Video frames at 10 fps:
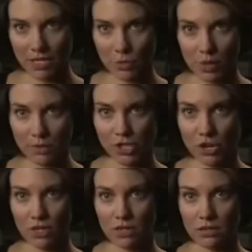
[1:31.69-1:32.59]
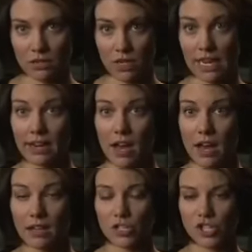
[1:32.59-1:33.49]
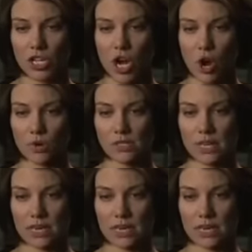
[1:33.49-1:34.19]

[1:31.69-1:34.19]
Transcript: back to where Michonne and Glenn are, she knows